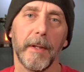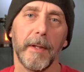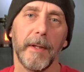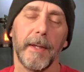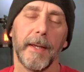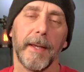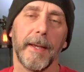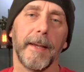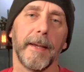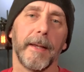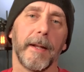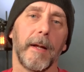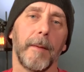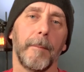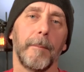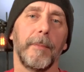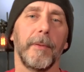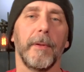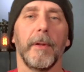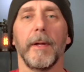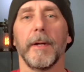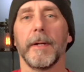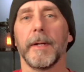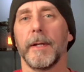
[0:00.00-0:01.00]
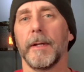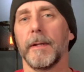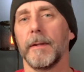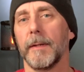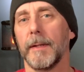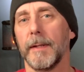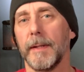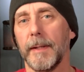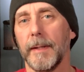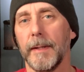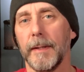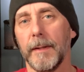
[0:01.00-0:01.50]
And I'm plugging
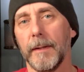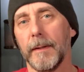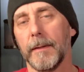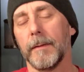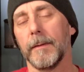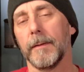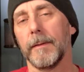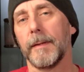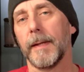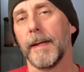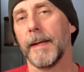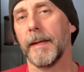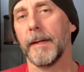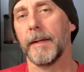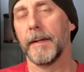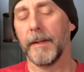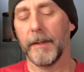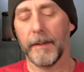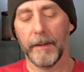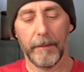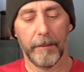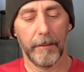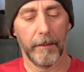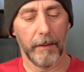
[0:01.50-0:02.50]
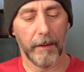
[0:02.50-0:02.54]
the Deity